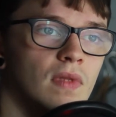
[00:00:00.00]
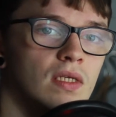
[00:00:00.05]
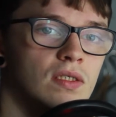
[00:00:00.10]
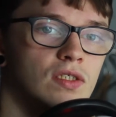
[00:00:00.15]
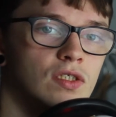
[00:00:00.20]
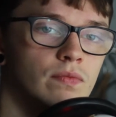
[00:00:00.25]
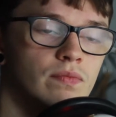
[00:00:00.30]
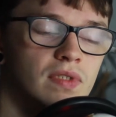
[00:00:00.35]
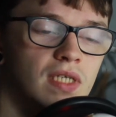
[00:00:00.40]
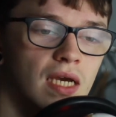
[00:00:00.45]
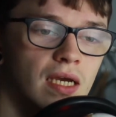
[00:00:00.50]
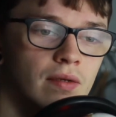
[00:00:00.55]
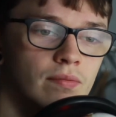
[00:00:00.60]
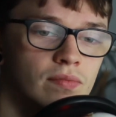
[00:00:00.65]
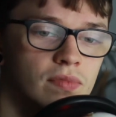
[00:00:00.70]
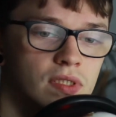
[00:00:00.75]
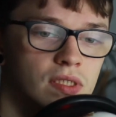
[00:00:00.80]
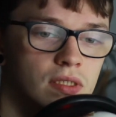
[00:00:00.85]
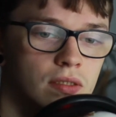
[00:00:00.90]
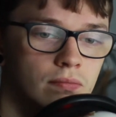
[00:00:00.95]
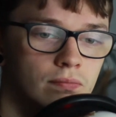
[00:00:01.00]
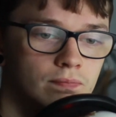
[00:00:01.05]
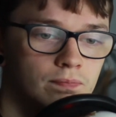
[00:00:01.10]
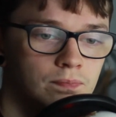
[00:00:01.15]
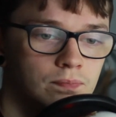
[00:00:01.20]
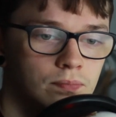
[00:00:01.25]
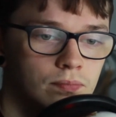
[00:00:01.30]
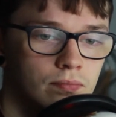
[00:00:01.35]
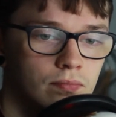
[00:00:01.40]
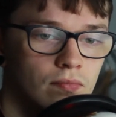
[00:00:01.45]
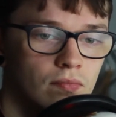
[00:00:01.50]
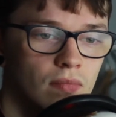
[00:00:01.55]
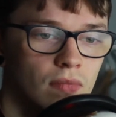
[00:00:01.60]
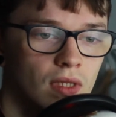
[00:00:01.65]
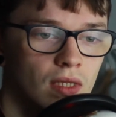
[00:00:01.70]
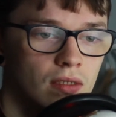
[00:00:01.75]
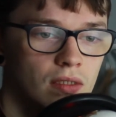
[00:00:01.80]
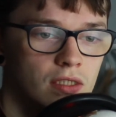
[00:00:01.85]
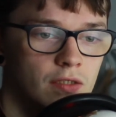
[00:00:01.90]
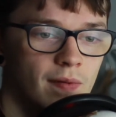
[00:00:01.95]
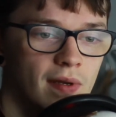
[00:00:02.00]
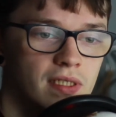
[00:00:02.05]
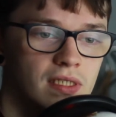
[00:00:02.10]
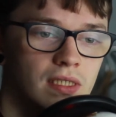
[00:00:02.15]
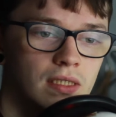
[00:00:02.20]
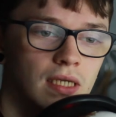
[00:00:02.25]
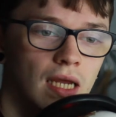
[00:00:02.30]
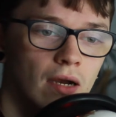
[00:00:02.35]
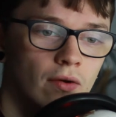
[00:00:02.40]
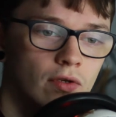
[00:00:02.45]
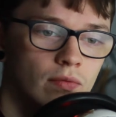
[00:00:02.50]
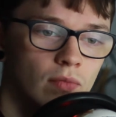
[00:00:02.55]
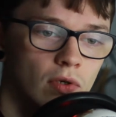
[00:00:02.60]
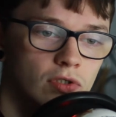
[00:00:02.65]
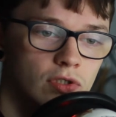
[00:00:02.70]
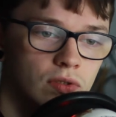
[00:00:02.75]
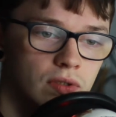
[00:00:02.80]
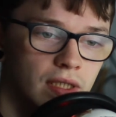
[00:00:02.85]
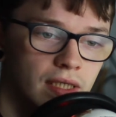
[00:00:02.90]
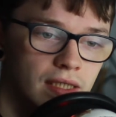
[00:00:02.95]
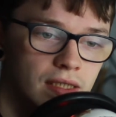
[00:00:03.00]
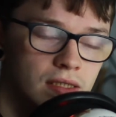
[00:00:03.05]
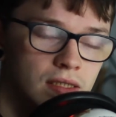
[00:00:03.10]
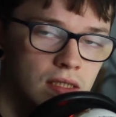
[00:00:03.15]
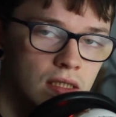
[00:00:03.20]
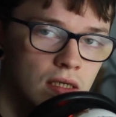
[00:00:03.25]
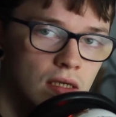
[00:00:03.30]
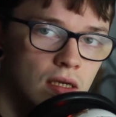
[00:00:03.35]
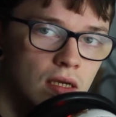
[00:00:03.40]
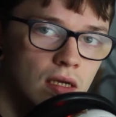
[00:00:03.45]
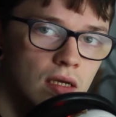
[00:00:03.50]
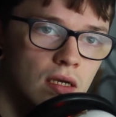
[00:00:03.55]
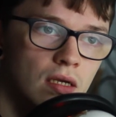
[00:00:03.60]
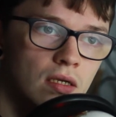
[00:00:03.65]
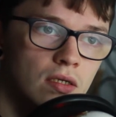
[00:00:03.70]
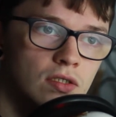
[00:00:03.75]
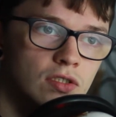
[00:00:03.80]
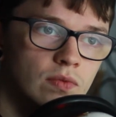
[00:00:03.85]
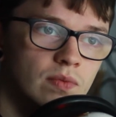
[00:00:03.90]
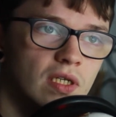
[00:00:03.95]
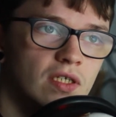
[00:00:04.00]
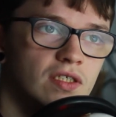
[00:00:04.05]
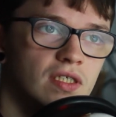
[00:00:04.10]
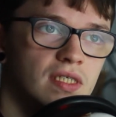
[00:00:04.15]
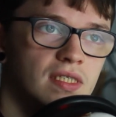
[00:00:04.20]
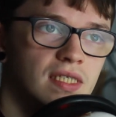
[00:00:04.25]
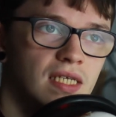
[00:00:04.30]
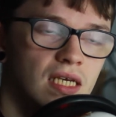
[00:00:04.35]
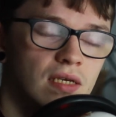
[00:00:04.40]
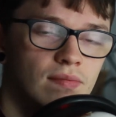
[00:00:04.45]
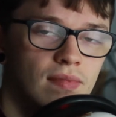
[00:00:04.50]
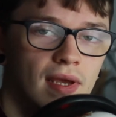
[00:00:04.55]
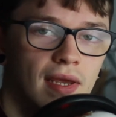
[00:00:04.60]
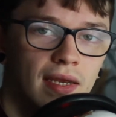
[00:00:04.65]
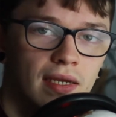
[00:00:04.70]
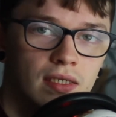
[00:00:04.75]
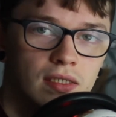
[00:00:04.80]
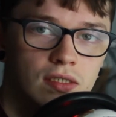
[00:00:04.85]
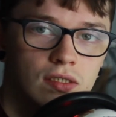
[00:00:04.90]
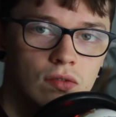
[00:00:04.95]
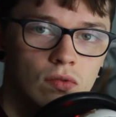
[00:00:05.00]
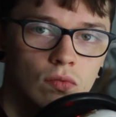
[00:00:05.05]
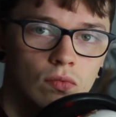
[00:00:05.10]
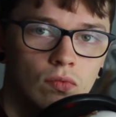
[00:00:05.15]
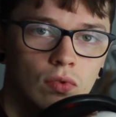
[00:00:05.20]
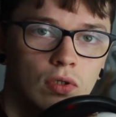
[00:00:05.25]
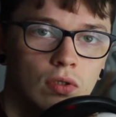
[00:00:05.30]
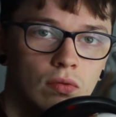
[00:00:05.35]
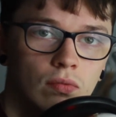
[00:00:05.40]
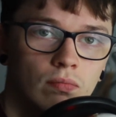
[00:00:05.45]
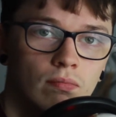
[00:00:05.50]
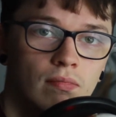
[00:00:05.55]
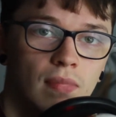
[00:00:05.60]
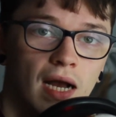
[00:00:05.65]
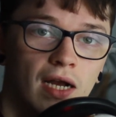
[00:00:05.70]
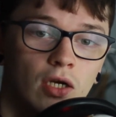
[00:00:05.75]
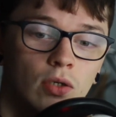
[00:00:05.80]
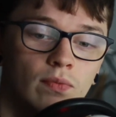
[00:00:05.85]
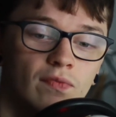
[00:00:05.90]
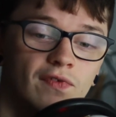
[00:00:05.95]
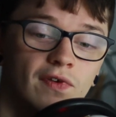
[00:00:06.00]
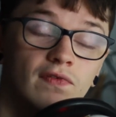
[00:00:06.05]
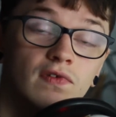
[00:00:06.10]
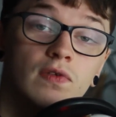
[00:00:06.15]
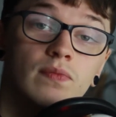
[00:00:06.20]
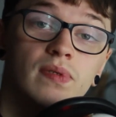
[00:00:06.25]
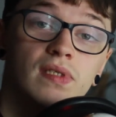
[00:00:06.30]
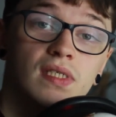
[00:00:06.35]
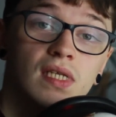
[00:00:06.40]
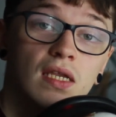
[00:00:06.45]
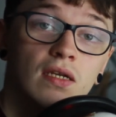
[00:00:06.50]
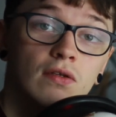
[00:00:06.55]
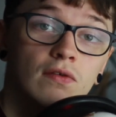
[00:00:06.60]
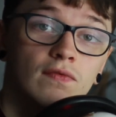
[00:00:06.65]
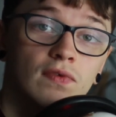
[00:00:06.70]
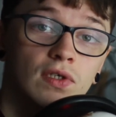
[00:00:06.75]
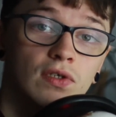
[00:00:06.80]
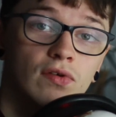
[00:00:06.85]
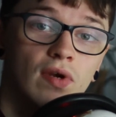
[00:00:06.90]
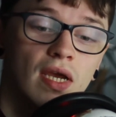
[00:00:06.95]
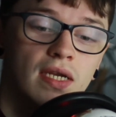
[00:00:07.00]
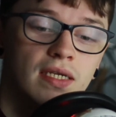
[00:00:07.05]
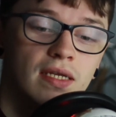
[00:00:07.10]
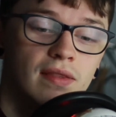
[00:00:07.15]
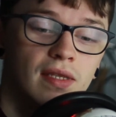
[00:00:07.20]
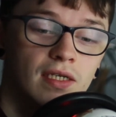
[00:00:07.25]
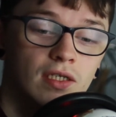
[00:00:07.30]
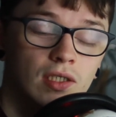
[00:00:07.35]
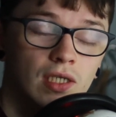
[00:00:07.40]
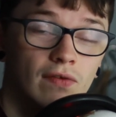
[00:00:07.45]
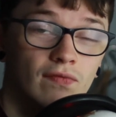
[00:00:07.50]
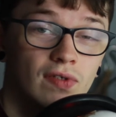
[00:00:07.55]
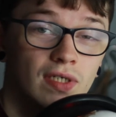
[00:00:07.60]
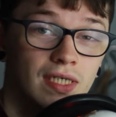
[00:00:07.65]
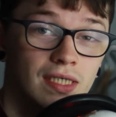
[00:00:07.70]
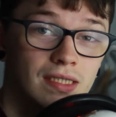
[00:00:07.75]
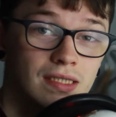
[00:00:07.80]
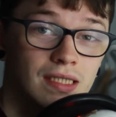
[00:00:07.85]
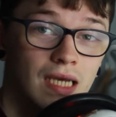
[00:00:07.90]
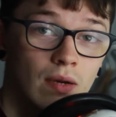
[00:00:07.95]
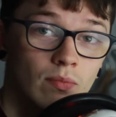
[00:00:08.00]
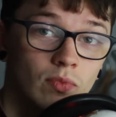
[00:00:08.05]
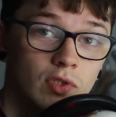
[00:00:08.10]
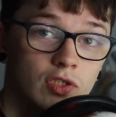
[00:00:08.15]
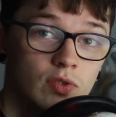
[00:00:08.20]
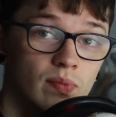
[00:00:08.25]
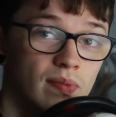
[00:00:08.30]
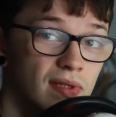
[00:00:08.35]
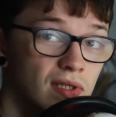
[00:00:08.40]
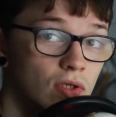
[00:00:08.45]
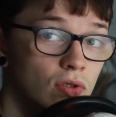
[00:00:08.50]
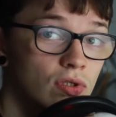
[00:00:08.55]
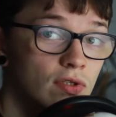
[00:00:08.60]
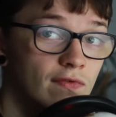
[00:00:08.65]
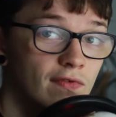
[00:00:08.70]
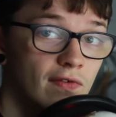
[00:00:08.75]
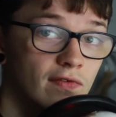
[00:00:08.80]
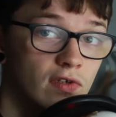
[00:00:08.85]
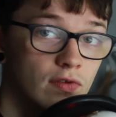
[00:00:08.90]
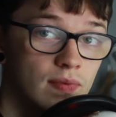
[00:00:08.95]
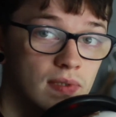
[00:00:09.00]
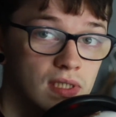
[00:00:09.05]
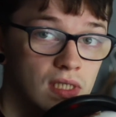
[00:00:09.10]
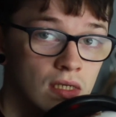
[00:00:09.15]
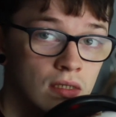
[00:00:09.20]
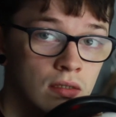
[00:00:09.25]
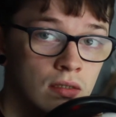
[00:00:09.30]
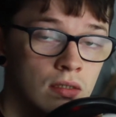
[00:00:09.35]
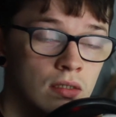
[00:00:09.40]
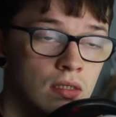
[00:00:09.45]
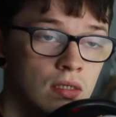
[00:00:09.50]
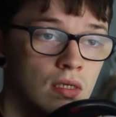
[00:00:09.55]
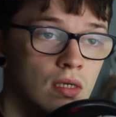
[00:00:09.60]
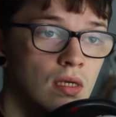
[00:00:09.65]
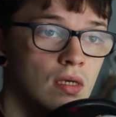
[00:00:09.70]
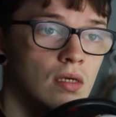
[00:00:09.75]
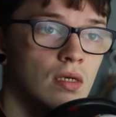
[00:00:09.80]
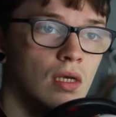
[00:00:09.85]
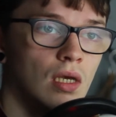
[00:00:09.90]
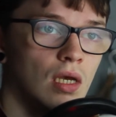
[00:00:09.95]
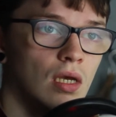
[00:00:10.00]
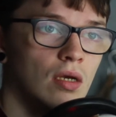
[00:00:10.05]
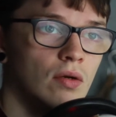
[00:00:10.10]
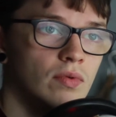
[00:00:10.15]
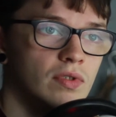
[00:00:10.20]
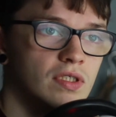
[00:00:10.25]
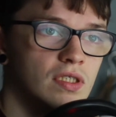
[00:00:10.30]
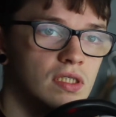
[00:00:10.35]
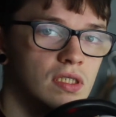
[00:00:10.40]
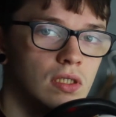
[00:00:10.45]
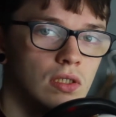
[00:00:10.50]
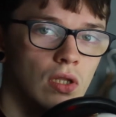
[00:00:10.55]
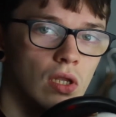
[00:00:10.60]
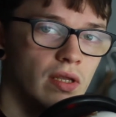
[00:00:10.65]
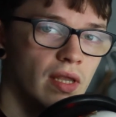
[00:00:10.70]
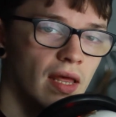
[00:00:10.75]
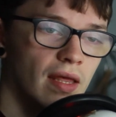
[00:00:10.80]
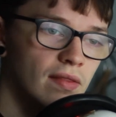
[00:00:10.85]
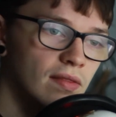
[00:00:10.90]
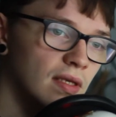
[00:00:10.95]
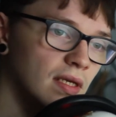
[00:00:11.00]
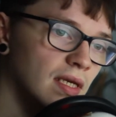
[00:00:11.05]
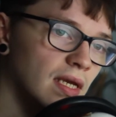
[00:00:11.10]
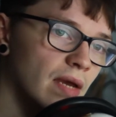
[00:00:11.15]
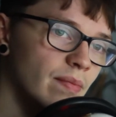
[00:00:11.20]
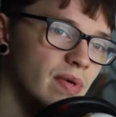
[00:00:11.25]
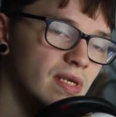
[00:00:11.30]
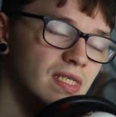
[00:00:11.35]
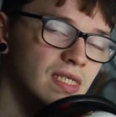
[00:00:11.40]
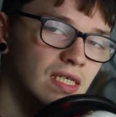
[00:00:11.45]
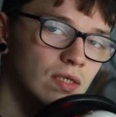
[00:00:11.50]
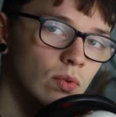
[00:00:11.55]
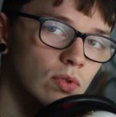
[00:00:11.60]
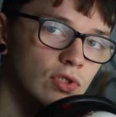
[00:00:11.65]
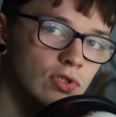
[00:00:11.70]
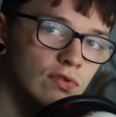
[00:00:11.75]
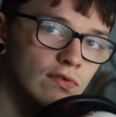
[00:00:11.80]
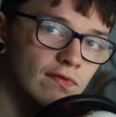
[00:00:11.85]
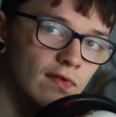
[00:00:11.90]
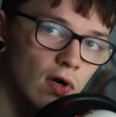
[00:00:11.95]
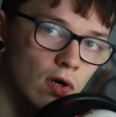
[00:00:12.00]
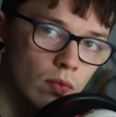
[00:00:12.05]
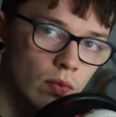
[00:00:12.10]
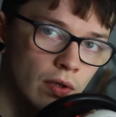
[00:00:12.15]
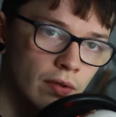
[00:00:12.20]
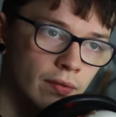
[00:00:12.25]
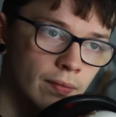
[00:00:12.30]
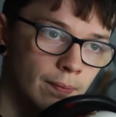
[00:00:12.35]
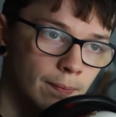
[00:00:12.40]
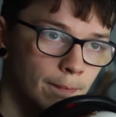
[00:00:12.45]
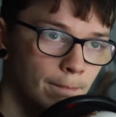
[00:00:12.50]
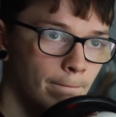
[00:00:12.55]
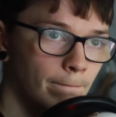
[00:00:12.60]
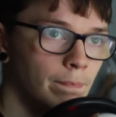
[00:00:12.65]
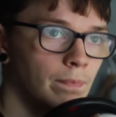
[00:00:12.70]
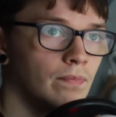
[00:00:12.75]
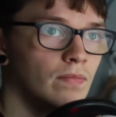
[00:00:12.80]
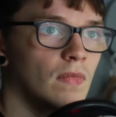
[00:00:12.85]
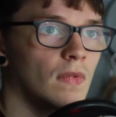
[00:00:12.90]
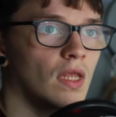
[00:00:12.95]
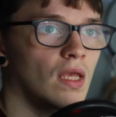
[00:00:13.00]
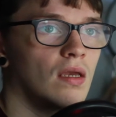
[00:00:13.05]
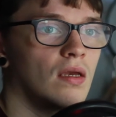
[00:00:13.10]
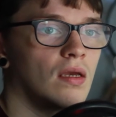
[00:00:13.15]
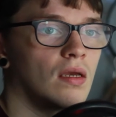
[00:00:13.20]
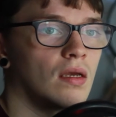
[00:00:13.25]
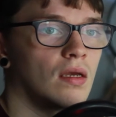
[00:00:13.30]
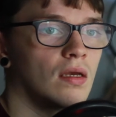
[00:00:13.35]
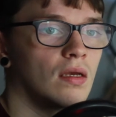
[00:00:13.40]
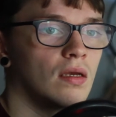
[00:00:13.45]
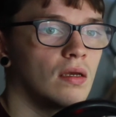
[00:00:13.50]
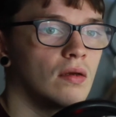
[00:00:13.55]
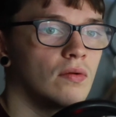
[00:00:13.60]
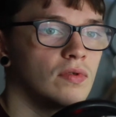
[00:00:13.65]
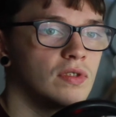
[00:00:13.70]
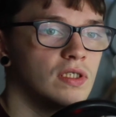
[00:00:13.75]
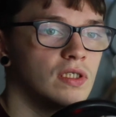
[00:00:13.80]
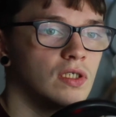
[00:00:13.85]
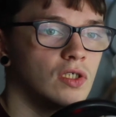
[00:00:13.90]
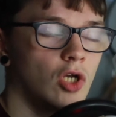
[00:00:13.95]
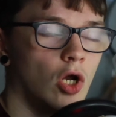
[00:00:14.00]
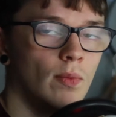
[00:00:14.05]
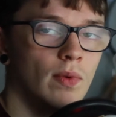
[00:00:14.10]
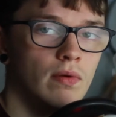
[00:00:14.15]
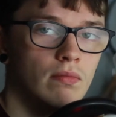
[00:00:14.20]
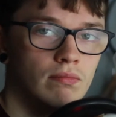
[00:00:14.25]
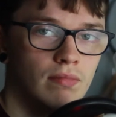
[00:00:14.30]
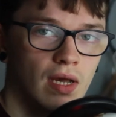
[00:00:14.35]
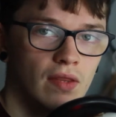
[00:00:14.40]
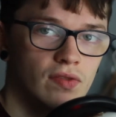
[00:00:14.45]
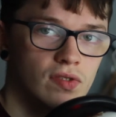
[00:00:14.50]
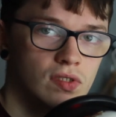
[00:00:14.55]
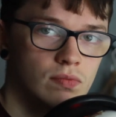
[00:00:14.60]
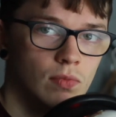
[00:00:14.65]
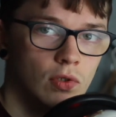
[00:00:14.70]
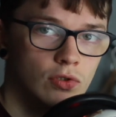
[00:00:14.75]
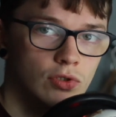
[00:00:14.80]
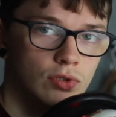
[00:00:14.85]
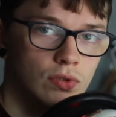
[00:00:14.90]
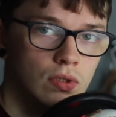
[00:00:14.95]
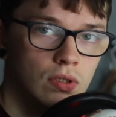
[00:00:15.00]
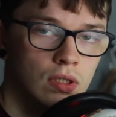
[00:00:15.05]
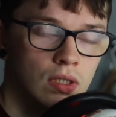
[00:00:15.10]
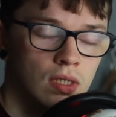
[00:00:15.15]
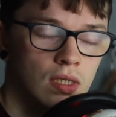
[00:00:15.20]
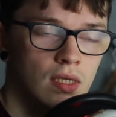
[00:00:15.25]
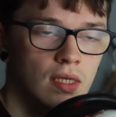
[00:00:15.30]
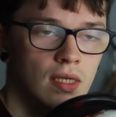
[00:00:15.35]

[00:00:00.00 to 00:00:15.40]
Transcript: Sometimes, depends on how your module is, sometimes the TMAs will mark up 50% of your grade, and then you'll have an exam which will be the other 50%. Which is a lot like the MST124 one, which is a common maths module.